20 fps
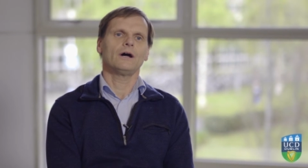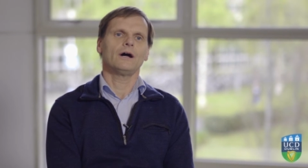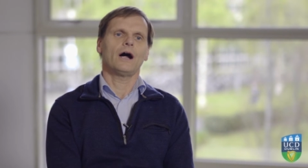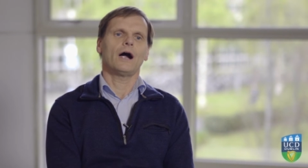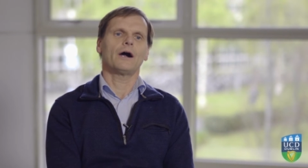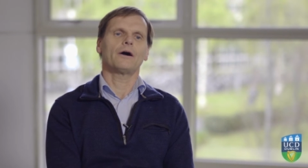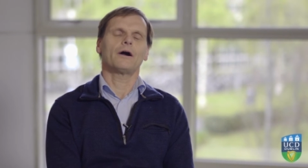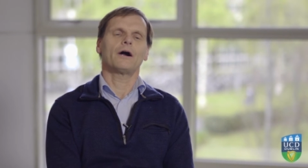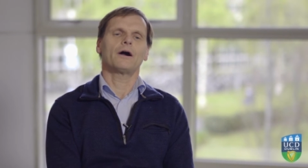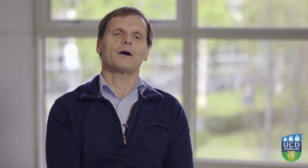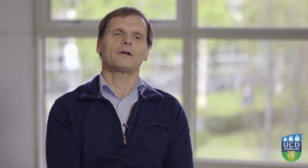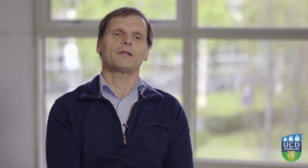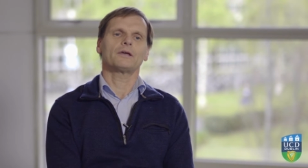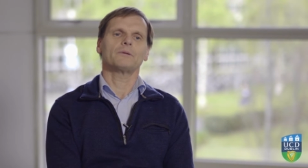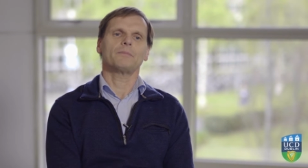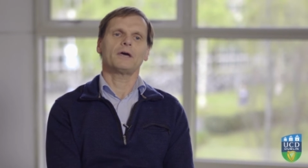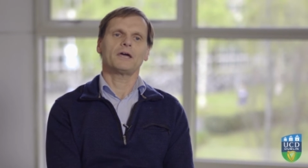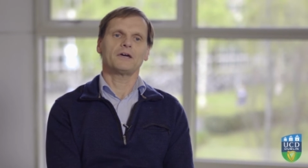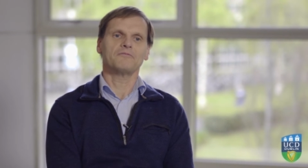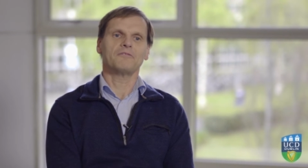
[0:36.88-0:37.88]
Or are they
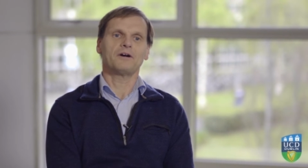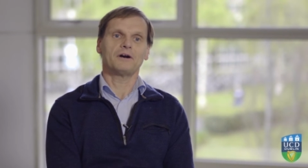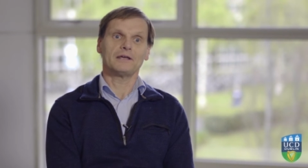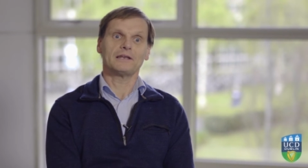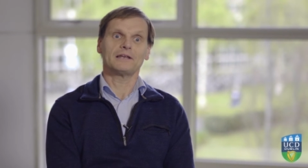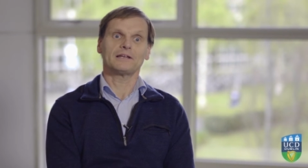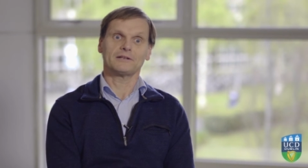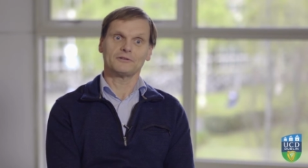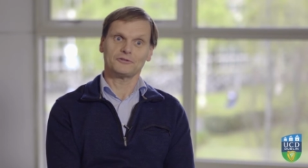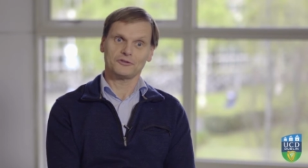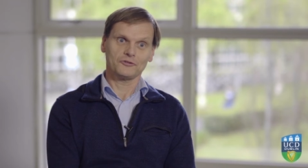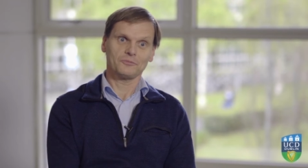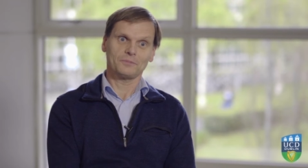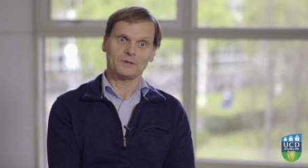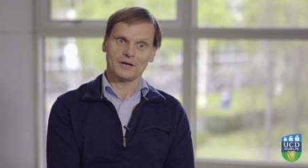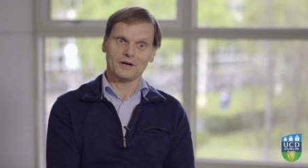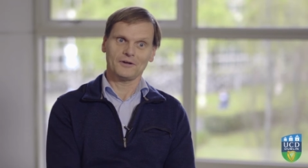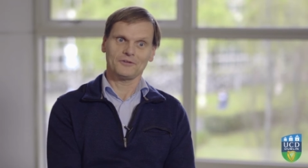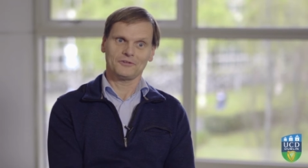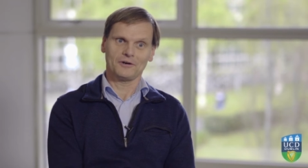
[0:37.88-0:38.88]
paid very little just
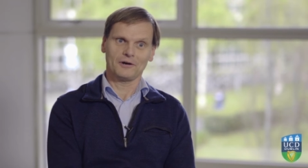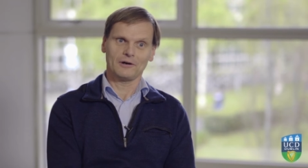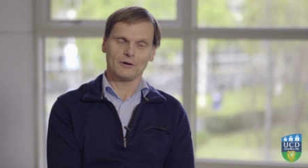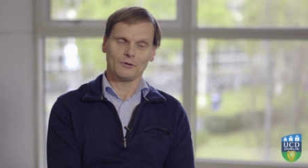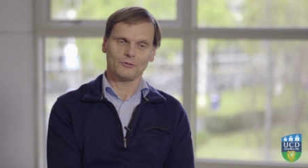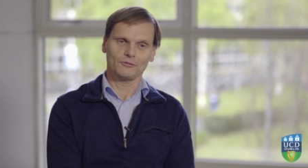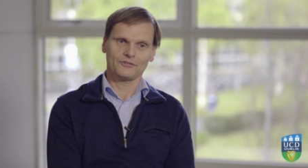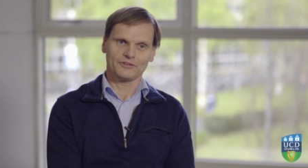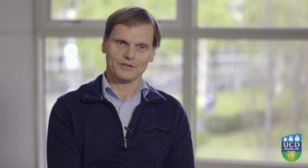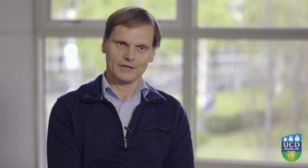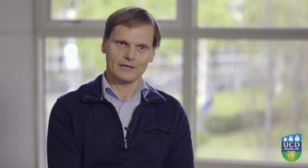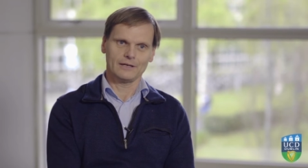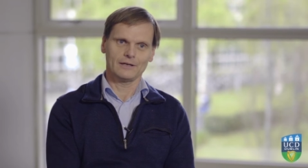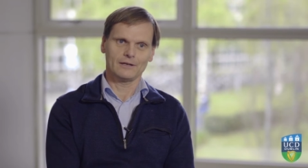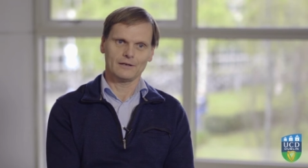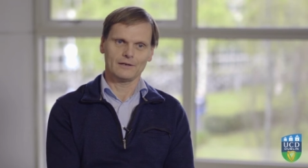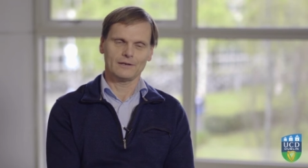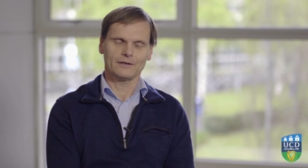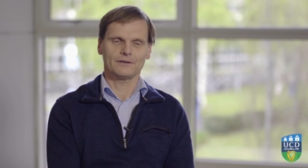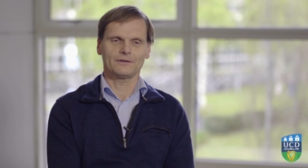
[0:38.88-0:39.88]
because they're low
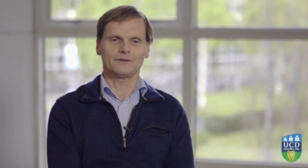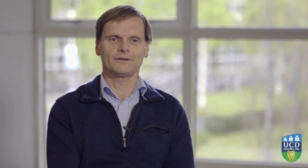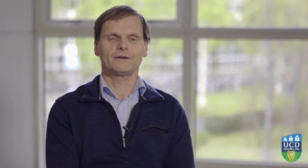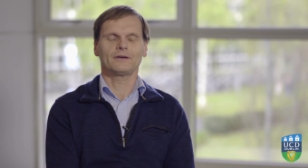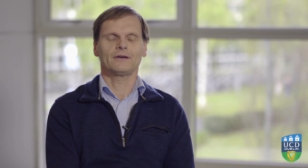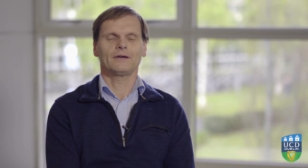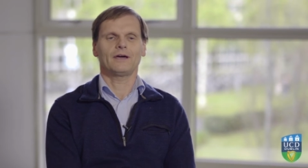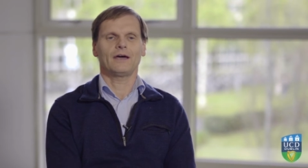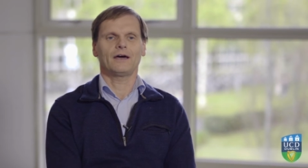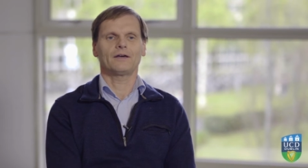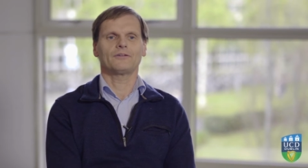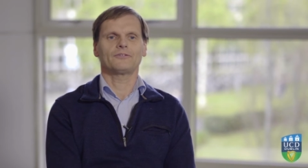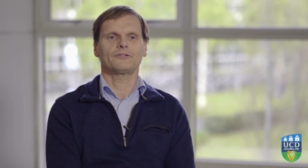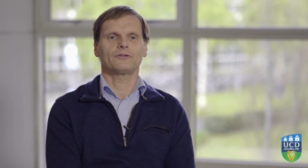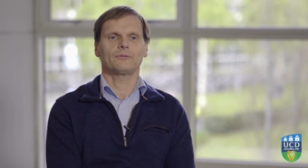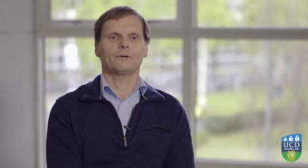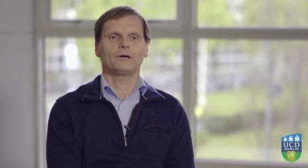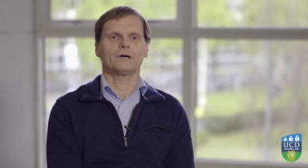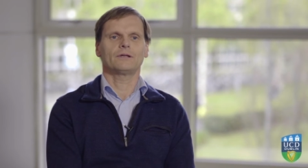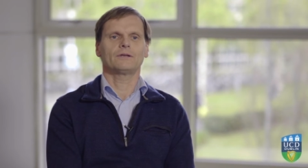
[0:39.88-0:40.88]
skilled and
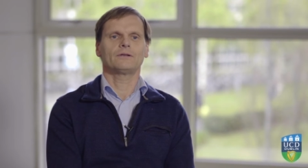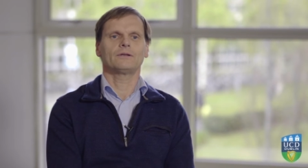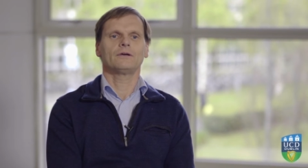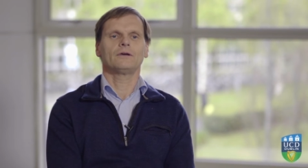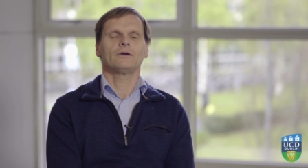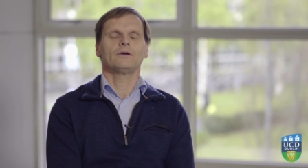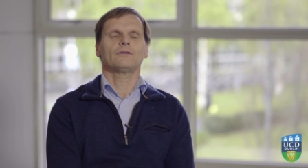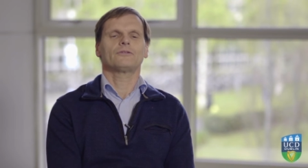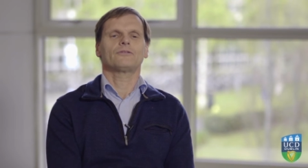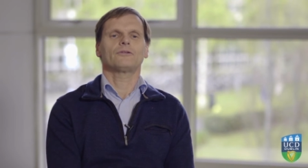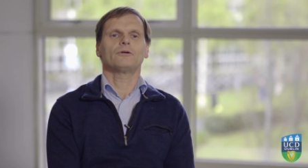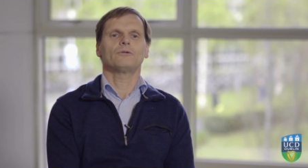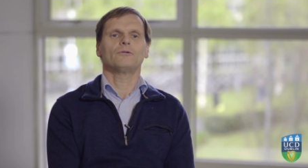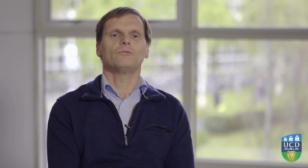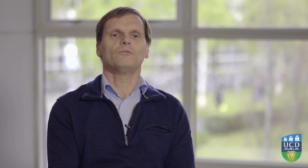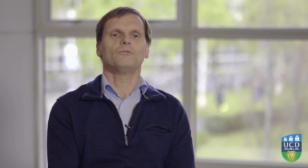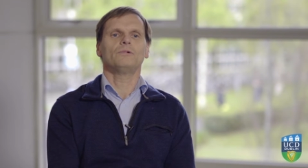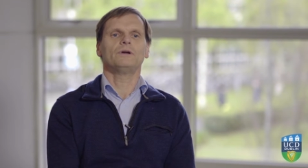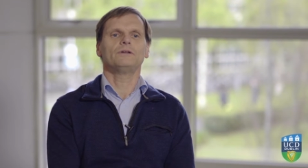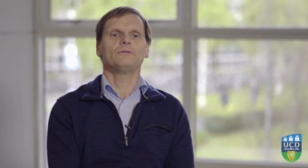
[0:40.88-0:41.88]
so on? So
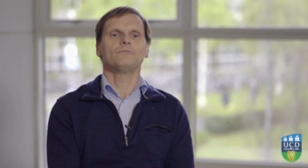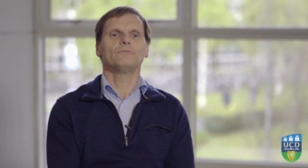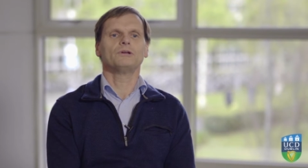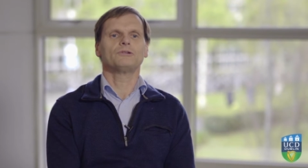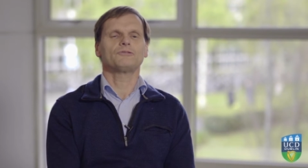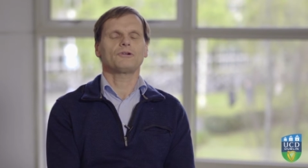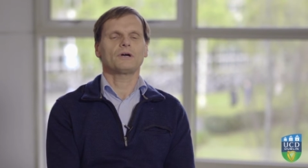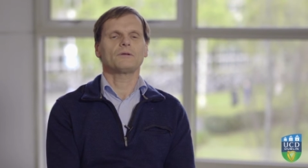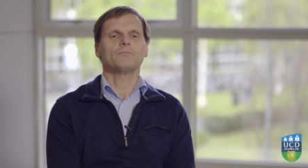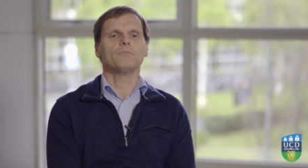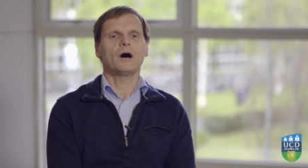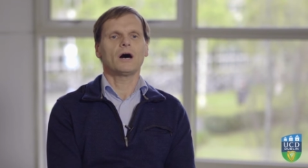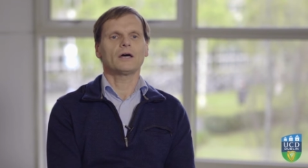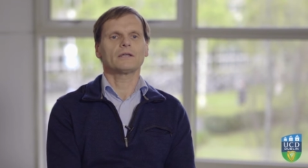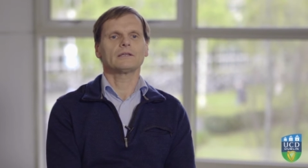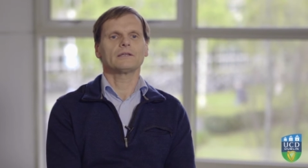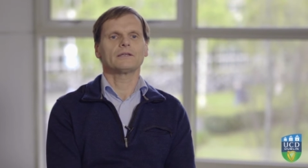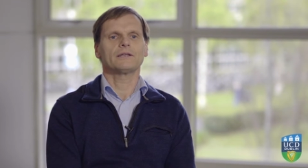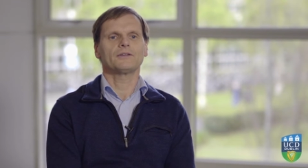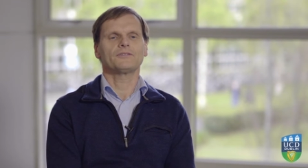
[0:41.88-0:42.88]
we try and
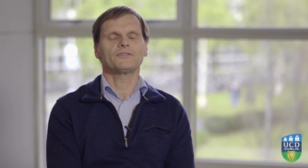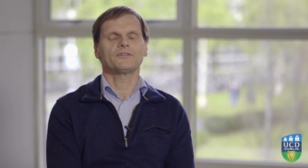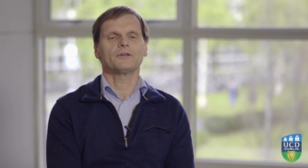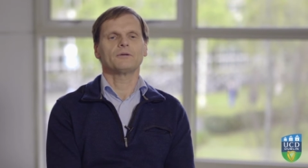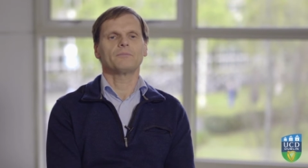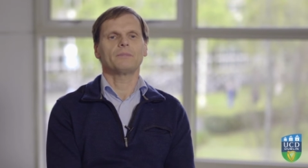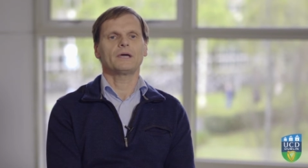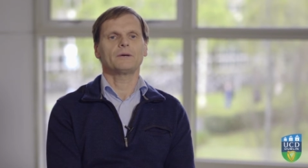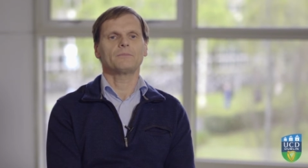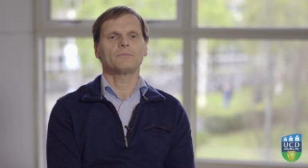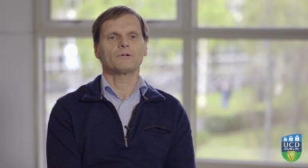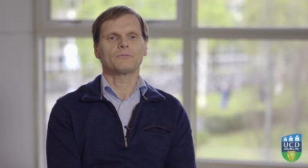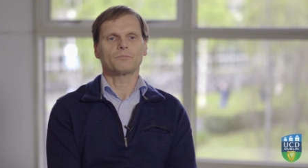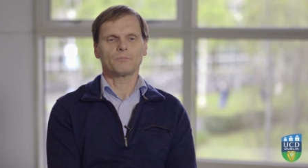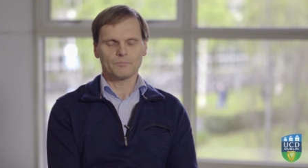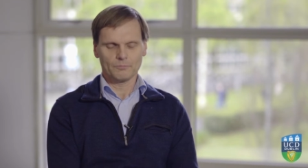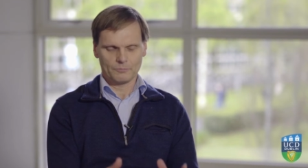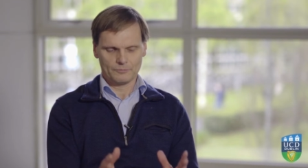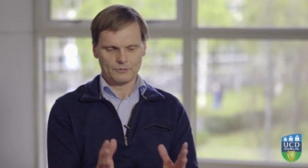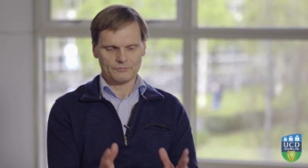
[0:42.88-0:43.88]
model this in the paper,
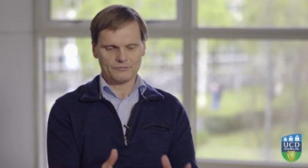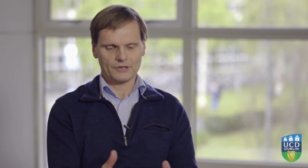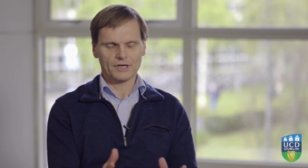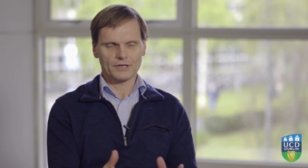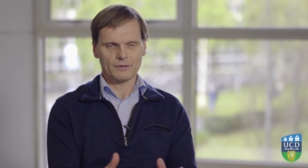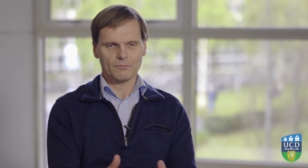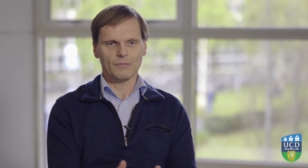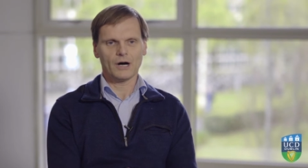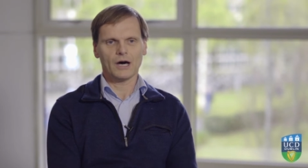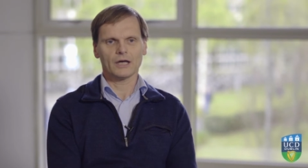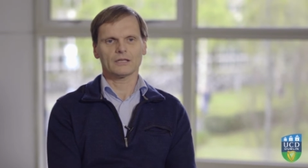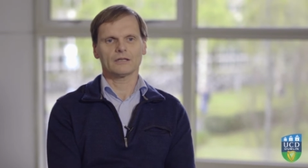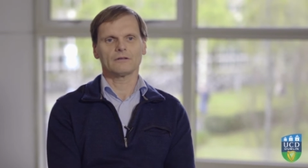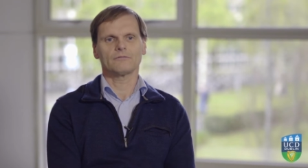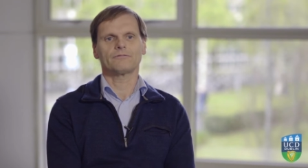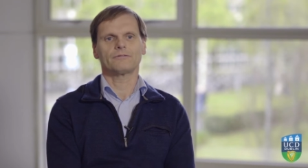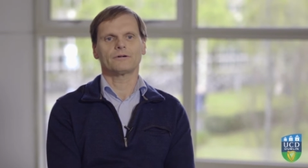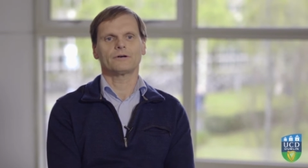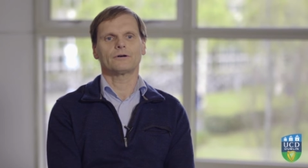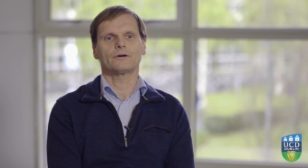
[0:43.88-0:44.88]
provide a model
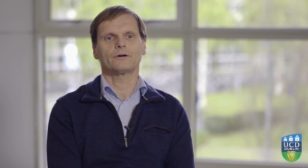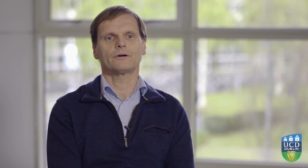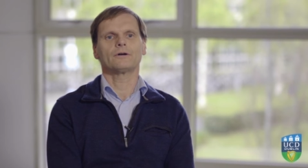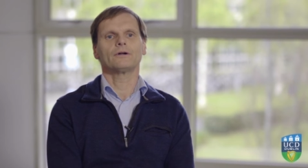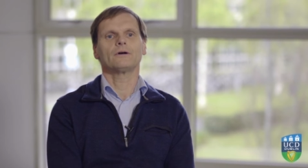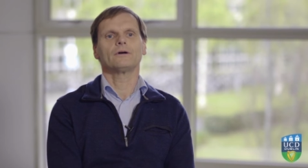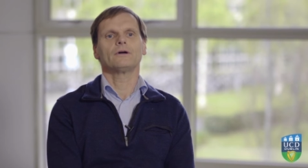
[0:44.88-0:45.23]
for